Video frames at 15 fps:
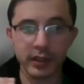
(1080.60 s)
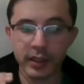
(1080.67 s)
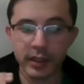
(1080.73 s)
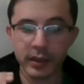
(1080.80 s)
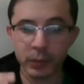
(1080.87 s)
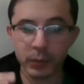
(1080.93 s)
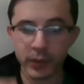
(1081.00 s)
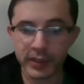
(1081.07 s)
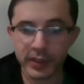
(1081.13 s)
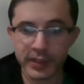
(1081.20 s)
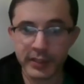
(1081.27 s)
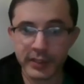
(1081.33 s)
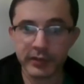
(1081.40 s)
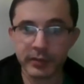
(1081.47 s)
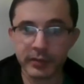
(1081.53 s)
we
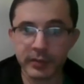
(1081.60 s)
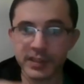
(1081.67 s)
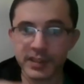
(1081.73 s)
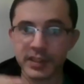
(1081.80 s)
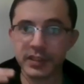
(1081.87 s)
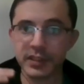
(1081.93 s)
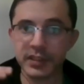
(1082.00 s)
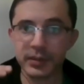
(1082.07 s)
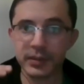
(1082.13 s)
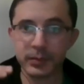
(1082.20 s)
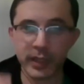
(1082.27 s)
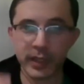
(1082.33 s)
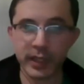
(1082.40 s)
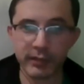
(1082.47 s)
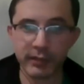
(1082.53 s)
receive a message.
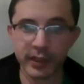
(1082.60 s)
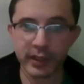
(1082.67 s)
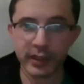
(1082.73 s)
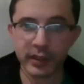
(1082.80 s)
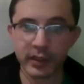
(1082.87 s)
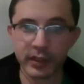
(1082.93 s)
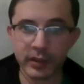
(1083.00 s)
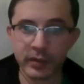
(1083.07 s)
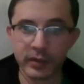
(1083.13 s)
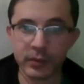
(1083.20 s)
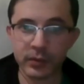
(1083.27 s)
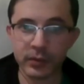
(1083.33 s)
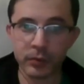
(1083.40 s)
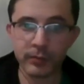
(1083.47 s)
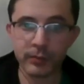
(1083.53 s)
We have like a
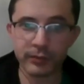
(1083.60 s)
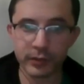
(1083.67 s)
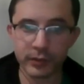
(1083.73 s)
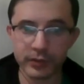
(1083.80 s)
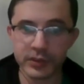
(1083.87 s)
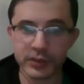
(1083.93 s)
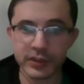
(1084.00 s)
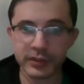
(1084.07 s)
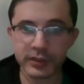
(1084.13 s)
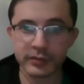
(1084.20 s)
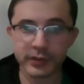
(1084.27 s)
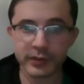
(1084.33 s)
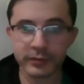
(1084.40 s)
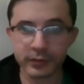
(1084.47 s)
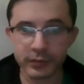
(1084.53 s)
group for
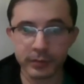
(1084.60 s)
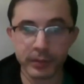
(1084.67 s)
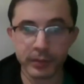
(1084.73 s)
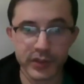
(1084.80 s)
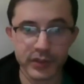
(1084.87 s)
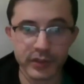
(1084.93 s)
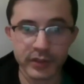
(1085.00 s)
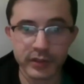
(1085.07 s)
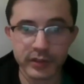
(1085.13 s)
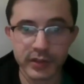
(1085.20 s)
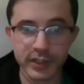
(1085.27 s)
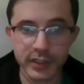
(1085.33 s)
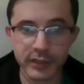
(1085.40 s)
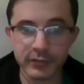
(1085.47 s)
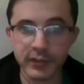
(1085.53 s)
personal
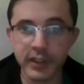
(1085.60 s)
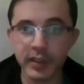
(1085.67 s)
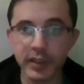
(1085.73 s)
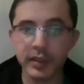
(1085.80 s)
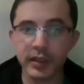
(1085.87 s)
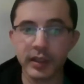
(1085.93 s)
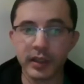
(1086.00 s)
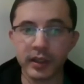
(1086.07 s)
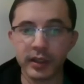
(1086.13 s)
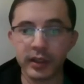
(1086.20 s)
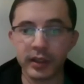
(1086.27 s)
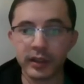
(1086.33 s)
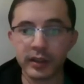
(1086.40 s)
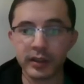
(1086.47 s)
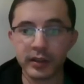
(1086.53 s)
safety,
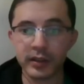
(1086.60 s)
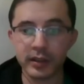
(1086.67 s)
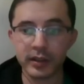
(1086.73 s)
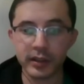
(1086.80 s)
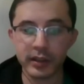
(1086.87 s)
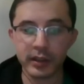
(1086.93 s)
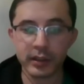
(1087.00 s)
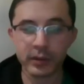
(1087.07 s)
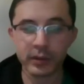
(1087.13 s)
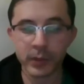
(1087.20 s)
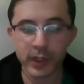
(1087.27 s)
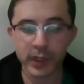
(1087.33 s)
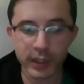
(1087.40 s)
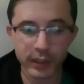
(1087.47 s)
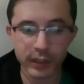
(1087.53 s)
and
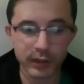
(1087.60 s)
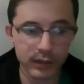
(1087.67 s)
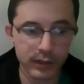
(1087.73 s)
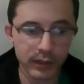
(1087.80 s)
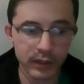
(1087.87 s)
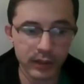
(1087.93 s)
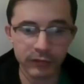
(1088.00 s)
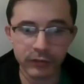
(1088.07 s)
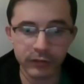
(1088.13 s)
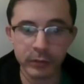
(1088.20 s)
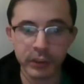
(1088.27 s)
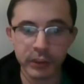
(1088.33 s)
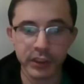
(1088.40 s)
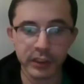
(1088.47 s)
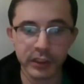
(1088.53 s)
we get an
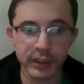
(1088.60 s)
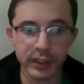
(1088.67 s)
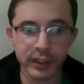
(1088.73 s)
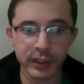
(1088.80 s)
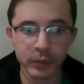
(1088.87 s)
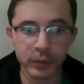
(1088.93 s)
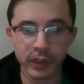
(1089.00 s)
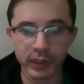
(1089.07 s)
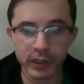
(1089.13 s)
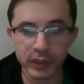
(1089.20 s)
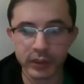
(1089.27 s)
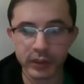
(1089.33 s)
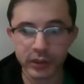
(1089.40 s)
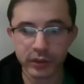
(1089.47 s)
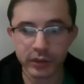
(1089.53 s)
information that
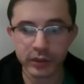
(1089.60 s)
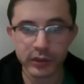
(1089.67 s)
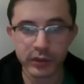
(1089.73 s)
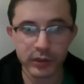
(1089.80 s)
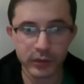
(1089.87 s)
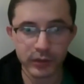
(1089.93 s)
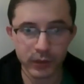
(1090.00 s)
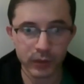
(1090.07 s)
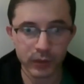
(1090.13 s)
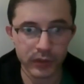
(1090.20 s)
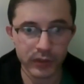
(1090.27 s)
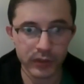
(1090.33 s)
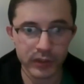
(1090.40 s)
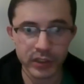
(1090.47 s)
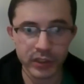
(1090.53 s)
we should go to
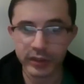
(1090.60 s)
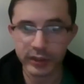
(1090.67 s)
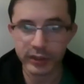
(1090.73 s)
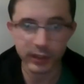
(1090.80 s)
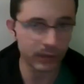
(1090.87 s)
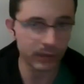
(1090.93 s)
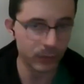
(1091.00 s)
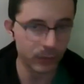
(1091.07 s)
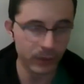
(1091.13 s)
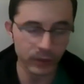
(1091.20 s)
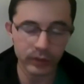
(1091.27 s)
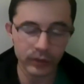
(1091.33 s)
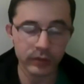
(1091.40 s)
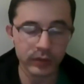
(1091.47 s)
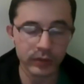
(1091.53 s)
the shelter, and we
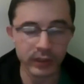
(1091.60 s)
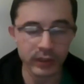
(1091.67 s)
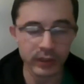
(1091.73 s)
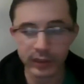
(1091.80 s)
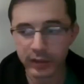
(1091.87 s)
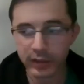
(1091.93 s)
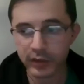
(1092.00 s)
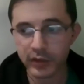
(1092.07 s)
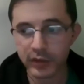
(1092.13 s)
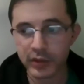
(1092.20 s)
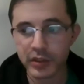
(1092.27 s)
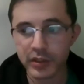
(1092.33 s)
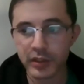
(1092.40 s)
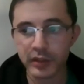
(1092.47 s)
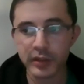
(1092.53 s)
go directly to the
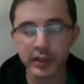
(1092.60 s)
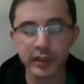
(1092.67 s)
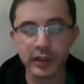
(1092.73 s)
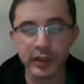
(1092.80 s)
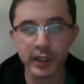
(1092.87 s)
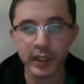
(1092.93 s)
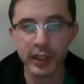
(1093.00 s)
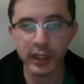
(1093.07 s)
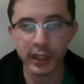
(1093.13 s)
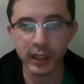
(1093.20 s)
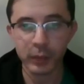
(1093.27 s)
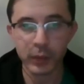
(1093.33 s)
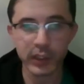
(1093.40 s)
shelter and wait